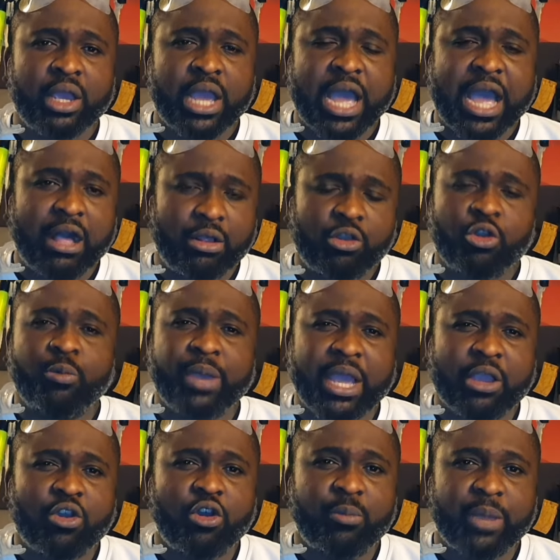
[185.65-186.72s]
I'll go back
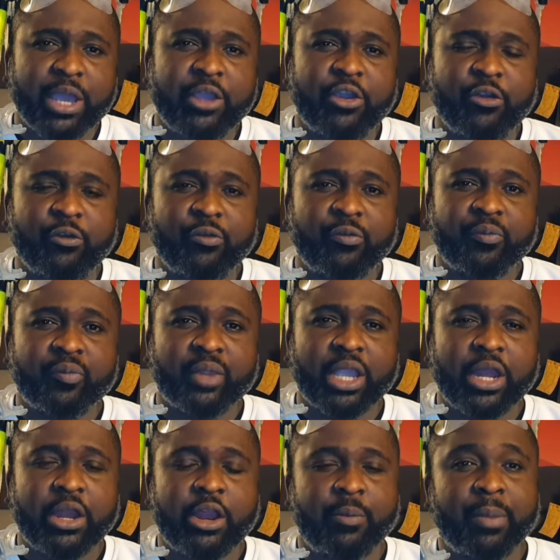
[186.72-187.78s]
on my own." And
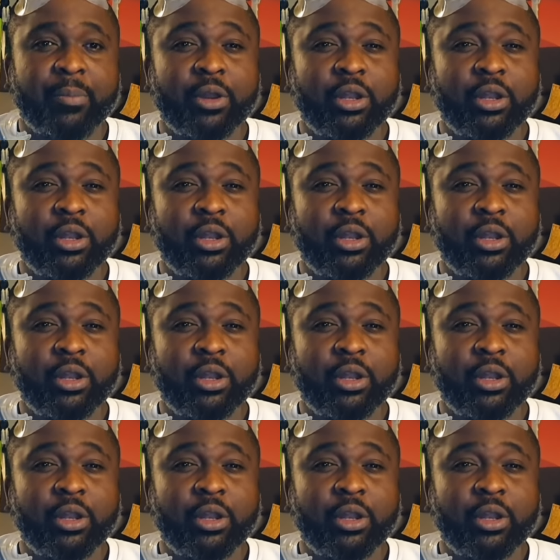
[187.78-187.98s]
I remember